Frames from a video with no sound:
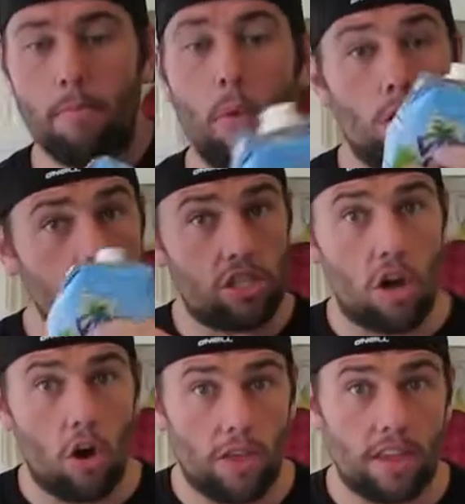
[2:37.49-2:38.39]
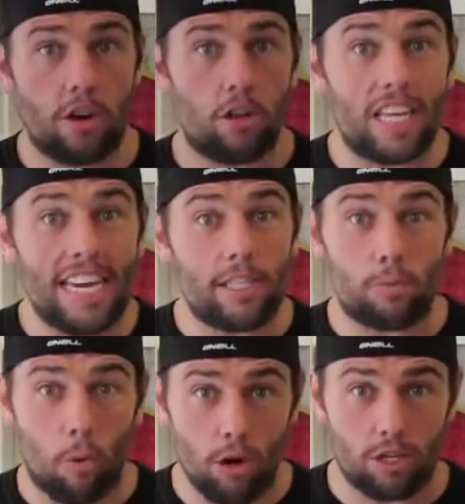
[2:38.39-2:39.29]
more so than your leading
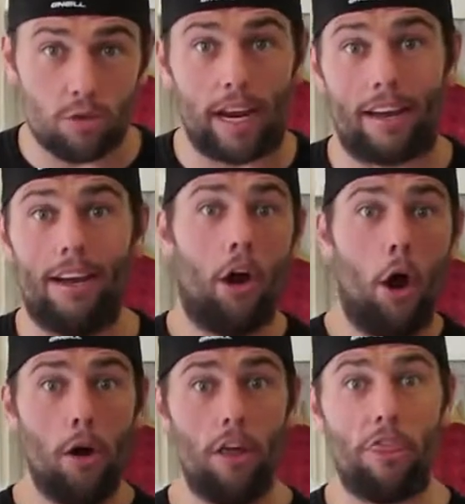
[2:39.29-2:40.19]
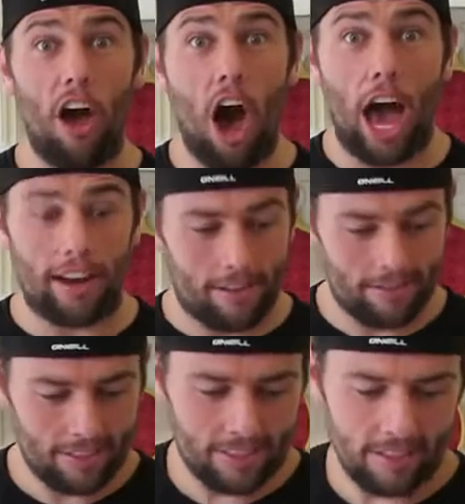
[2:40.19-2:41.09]
sports drink. Who'd have
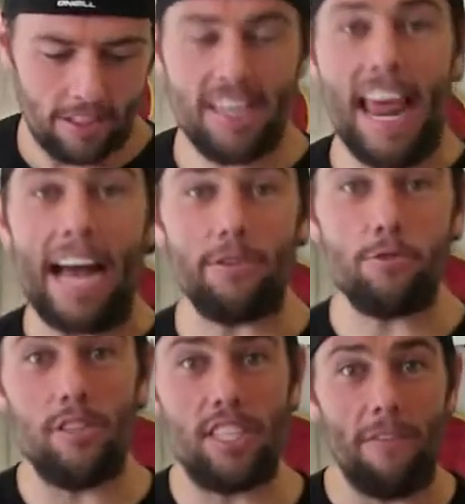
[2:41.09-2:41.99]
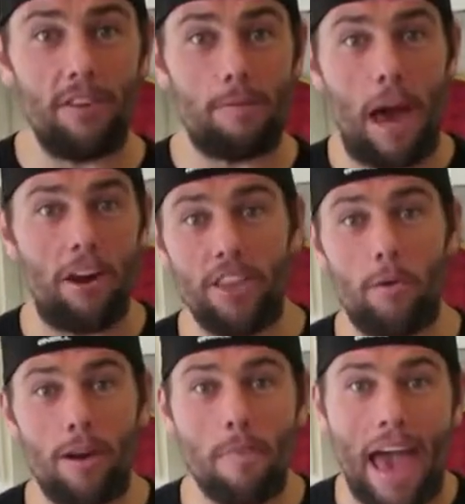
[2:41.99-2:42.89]
thought? Natural stuff is better than
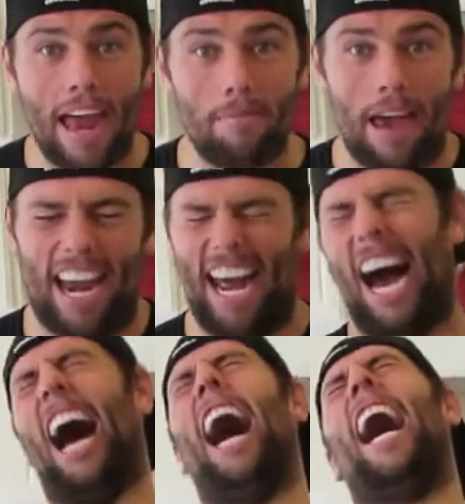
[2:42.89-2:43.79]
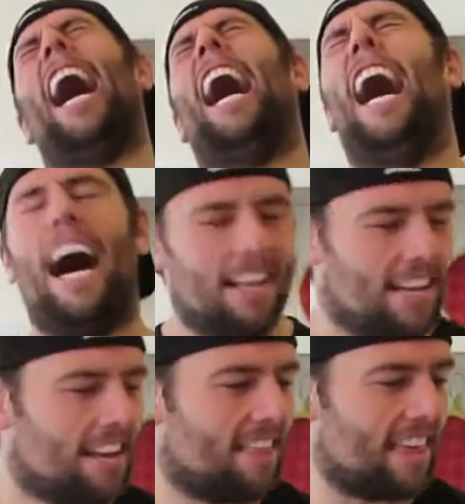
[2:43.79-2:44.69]
what man made.
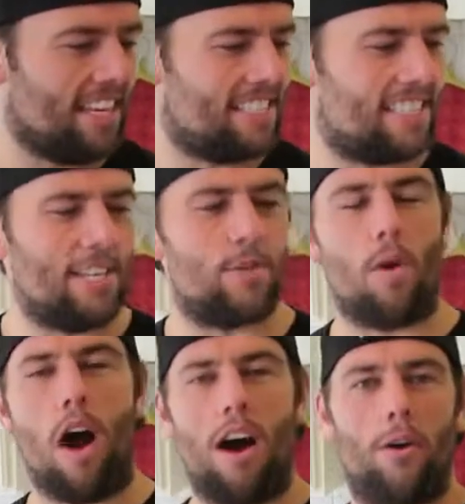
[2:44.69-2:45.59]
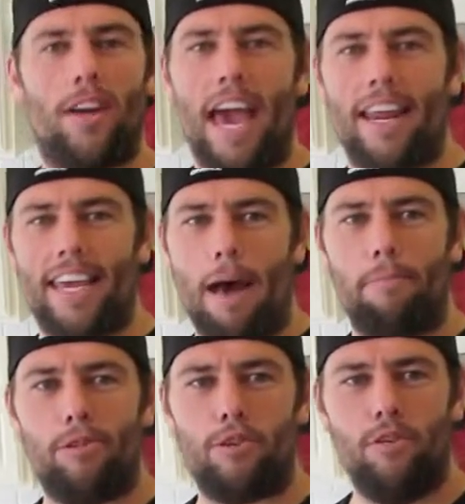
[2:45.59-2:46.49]
This is raw organic
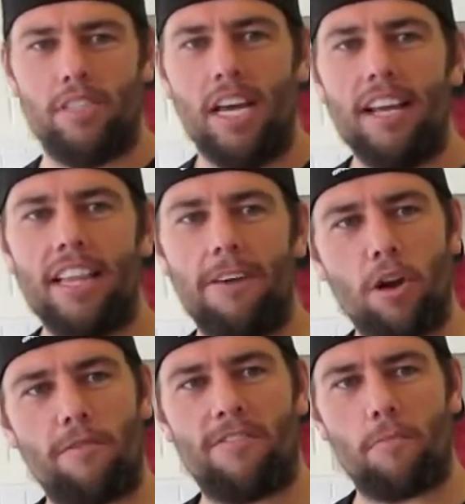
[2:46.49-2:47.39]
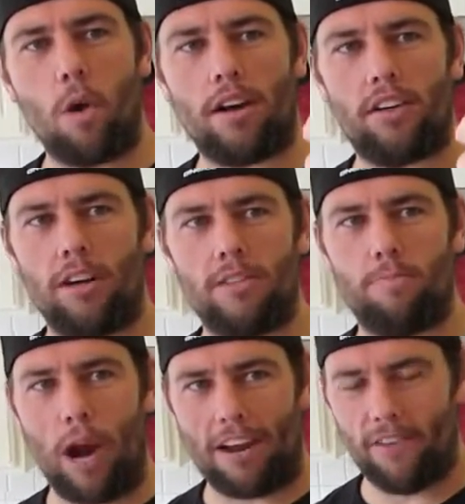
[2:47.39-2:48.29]
apple juice left over from Rocktar's
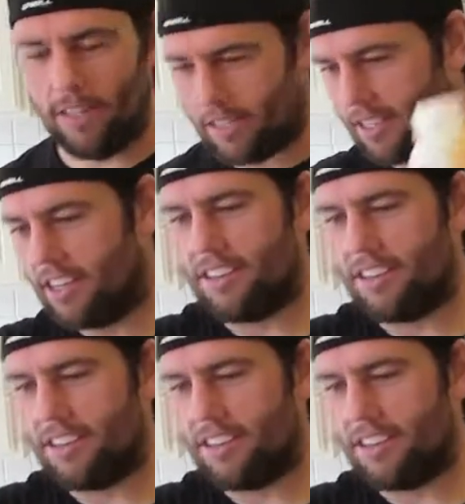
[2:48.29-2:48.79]
breakfast